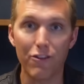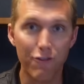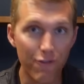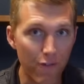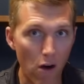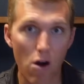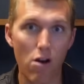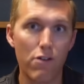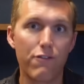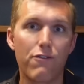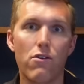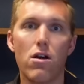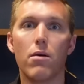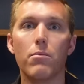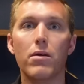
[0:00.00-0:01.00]
far
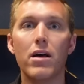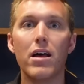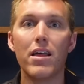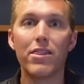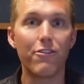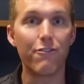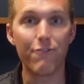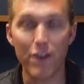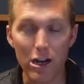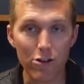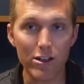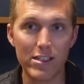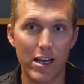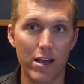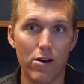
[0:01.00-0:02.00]
from the
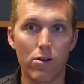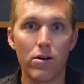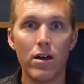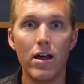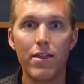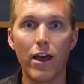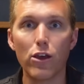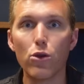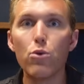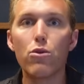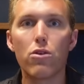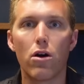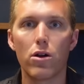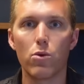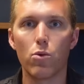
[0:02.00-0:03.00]
fairy tale that you
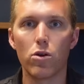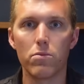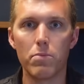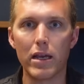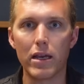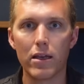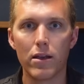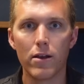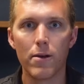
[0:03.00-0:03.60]
thought it would be.